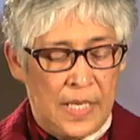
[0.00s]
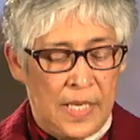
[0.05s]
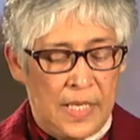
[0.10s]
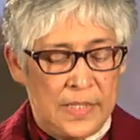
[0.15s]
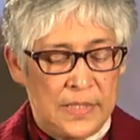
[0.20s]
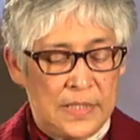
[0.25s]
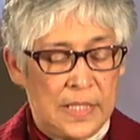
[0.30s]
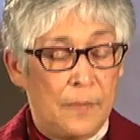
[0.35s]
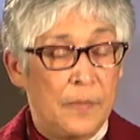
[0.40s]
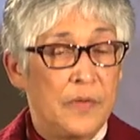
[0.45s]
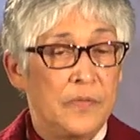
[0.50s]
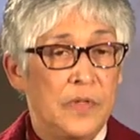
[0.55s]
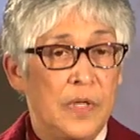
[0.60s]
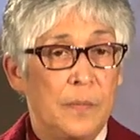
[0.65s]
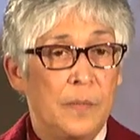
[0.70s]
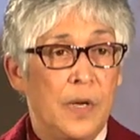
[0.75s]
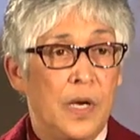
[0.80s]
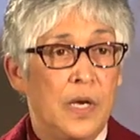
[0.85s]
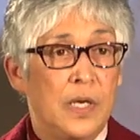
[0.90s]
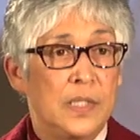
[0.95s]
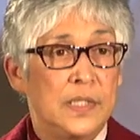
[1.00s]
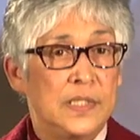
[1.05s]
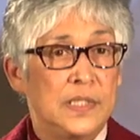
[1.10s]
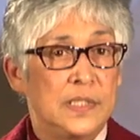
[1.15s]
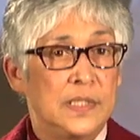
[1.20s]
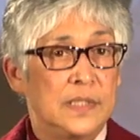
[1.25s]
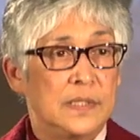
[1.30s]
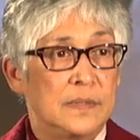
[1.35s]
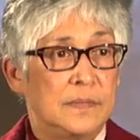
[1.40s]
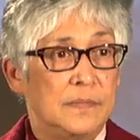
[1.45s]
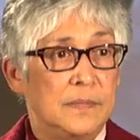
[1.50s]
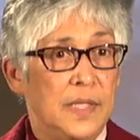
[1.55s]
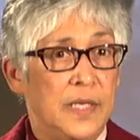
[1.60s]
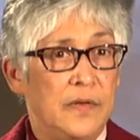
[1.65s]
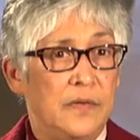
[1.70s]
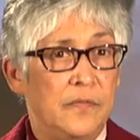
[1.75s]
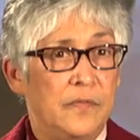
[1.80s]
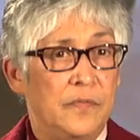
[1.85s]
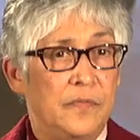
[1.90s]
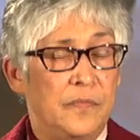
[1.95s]
Some of them are
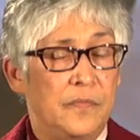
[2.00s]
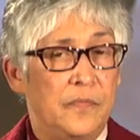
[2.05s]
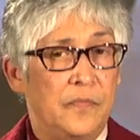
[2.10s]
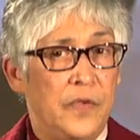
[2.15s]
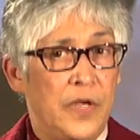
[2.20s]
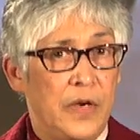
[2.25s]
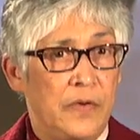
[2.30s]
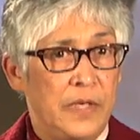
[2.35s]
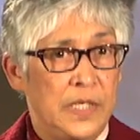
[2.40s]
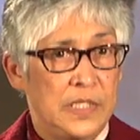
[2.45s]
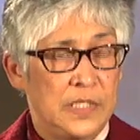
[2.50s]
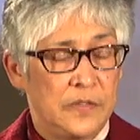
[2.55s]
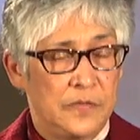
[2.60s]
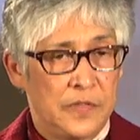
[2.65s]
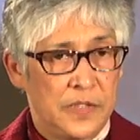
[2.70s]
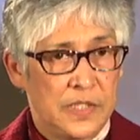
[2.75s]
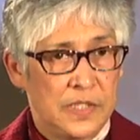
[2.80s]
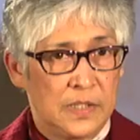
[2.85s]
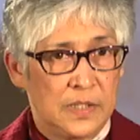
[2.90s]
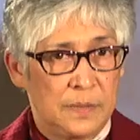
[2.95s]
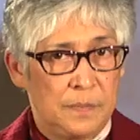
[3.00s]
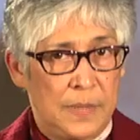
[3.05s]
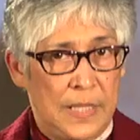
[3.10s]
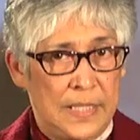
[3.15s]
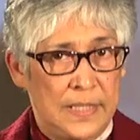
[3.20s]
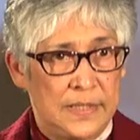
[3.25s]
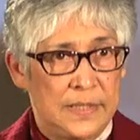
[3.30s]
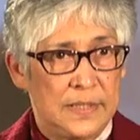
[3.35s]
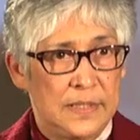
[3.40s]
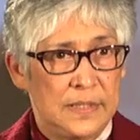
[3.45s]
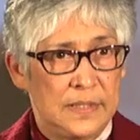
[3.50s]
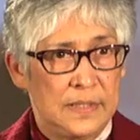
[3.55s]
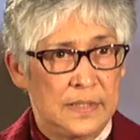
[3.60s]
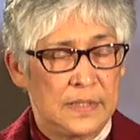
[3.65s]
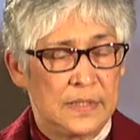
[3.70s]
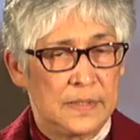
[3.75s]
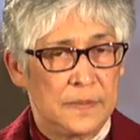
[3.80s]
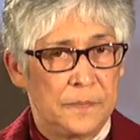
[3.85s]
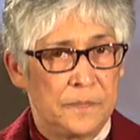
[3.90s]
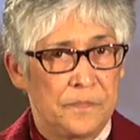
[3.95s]
in very difficult
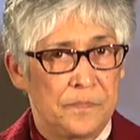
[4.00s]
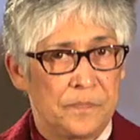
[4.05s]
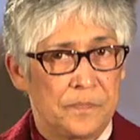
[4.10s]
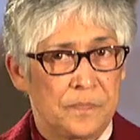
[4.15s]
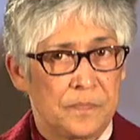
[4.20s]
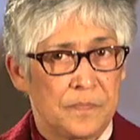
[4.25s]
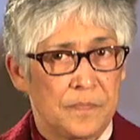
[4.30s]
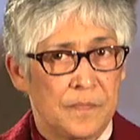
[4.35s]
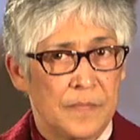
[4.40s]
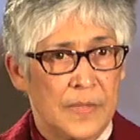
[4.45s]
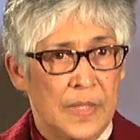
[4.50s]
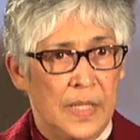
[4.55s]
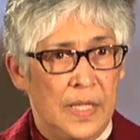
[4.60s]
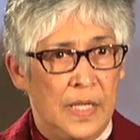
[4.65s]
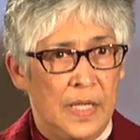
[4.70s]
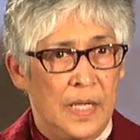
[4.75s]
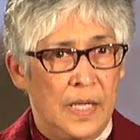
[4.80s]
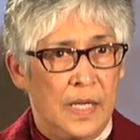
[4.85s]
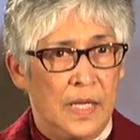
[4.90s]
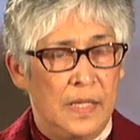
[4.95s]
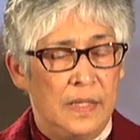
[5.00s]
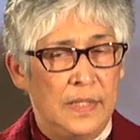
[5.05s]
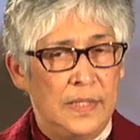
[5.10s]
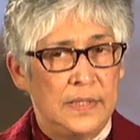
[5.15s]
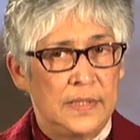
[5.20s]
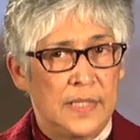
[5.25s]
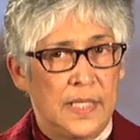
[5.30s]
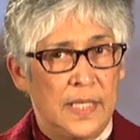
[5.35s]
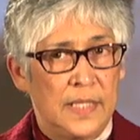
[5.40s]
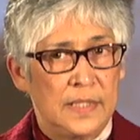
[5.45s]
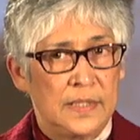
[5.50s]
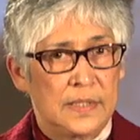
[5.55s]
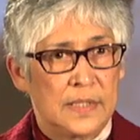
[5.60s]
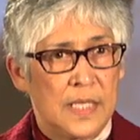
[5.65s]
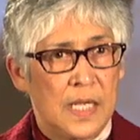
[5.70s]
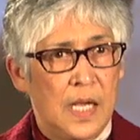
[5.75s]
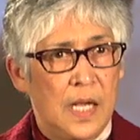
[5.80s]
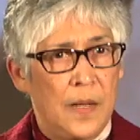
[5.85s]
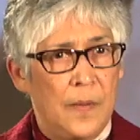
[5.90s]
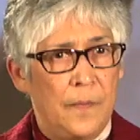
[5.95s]
places. These kids
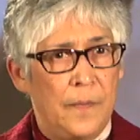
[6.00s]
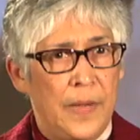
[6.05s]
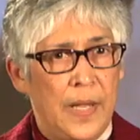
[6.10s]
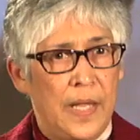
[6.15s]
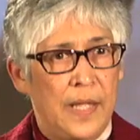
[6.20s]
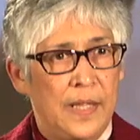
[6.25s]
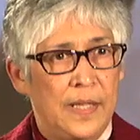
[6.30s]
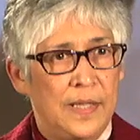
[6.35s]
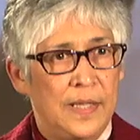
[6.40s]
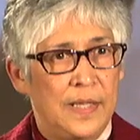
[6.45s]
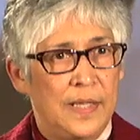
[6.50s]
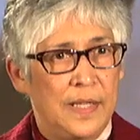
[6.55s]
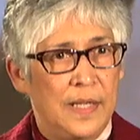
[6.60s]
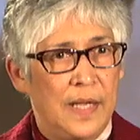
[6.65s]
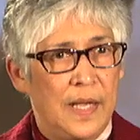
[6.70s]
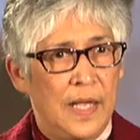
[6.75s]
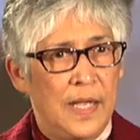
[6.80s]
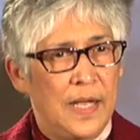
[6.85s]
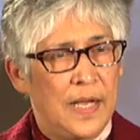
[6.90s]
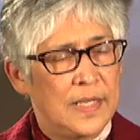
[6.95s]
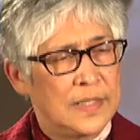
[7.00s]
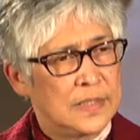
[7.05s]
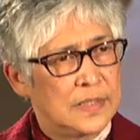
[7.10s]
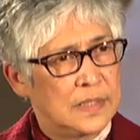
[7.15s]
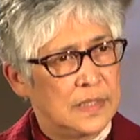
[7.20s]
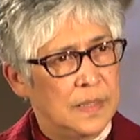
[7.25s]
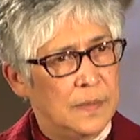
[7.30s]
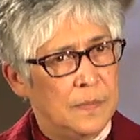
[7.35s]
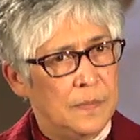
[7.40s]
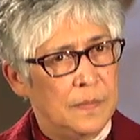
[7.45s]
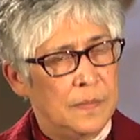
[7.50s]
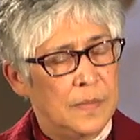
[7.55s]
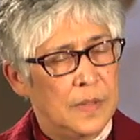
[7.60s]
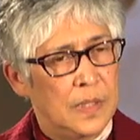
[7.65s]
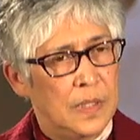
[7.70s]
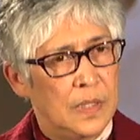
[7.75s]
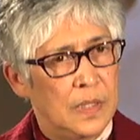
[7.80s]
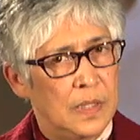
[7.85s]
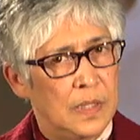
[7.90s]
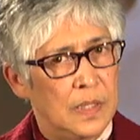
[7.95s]
come and I ask
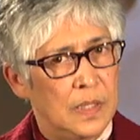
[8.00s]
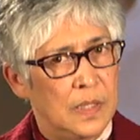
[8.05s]
them,